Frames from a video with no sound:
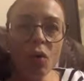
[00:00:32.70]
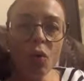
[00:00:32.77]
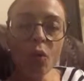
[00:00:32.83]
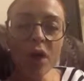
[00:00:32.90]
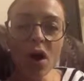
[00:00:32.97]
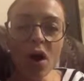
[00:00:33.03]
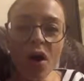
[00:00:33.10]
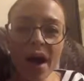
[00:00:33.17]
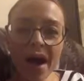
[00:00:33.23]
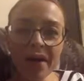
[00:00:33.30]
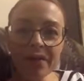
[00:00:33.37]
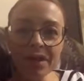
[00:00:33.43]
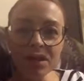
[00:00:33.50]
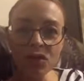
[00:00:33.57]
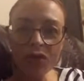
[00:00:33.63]
we all have
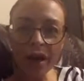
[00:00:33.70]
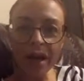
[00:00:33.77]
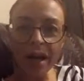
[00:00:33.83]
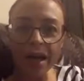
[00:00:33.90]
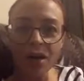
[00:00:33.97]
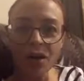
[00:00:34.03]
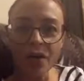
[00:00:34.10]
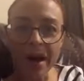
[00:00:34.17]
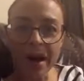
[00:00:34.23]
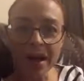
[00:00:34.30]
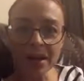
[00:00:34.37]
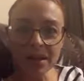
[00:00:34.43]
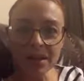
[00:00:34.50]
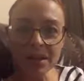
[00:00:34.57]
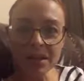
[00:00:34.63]
these great
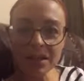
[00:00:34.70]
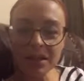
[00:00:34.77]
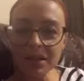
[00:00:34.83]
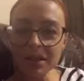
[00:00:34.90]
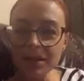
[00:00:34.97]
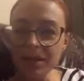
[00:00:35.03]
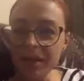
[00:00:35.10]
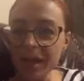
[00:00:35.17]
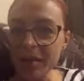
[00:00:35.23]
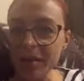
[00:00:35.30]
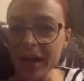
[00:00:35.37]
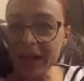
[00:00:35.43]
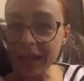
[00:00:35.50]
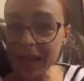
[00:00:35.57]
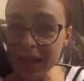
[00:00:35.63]
grand scheme
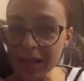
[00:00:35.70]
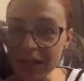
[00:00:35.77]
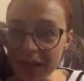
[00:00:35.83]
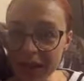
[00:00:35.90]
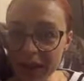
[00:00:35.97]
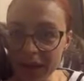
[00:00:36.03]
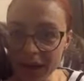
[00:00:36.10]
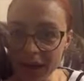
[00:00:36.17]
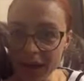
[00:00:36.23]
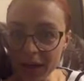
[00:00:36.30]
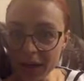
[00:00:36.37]
ideas, I think.